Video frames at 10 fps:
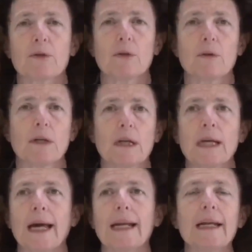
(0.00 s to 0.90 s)
so you're going to
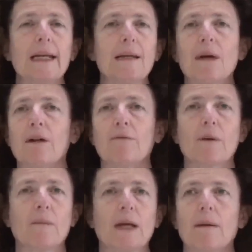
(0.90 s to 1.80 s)
get an email
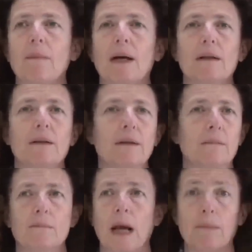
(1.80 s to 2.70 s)
from him and
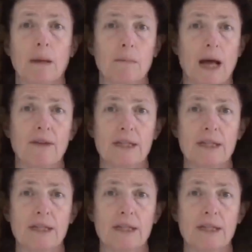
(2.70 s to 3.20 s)
blah blah blah,